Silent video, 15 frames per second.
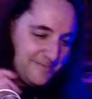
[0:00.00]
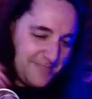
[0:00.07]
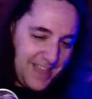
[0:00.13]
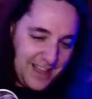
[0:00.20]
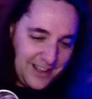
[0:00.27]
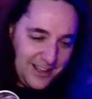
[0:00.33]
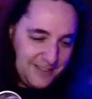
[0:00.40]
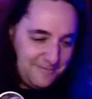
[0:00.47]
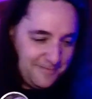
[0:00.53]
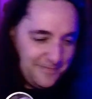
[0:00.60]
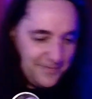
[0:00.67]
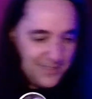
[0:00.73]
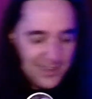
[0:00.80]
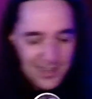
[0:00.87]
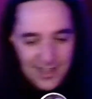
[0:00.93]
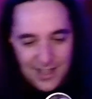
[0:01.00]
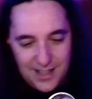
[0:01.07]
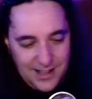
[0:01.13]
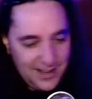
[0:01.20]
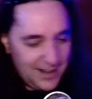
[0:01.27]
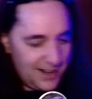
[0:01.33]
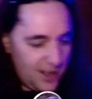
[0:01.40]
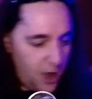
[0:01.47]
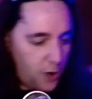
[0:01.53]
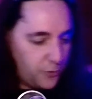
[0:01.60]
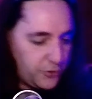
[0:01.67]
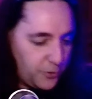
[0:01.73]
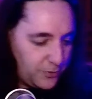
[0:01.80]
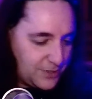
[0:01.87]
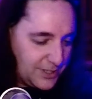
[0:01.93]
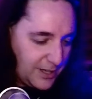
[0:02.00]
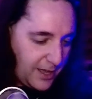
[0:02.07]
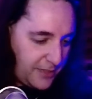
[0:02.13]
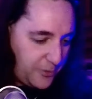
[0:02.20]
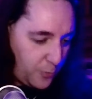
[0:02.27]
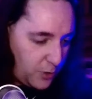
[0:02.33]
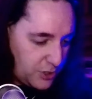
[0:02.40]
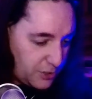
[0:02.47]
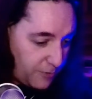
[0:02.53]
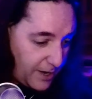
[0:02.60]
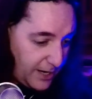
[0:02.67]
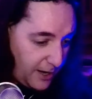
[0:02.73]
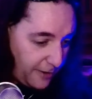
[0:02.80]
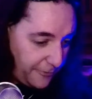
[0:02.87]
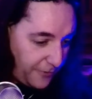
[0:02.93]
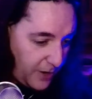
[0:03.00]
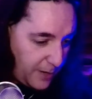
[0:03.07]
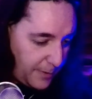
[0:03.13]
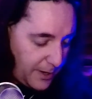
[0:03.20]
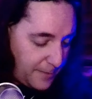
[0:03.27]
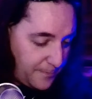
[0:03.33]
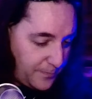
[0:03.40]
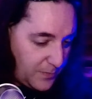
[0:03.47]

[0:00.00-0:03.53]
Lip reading: Hang on. Oh, the words are right here in front of me.